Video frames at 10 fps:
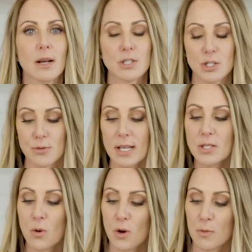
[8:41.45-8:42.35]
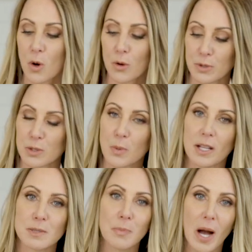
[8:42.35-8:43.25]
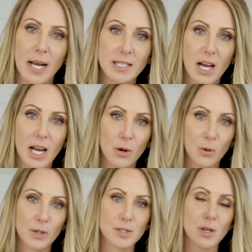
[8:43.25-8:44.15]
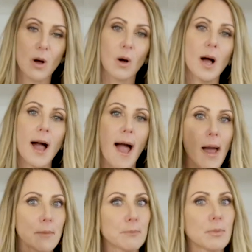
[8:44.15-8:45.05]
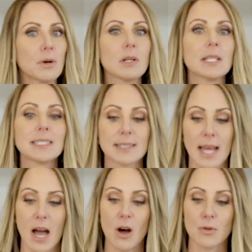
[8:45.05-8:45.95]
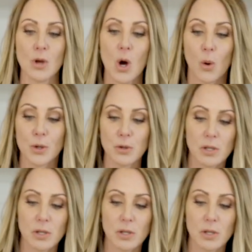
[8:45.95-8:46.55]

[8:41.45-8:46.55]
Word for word: Our stress hormone response, bind to high cortisol and pull it down. Or you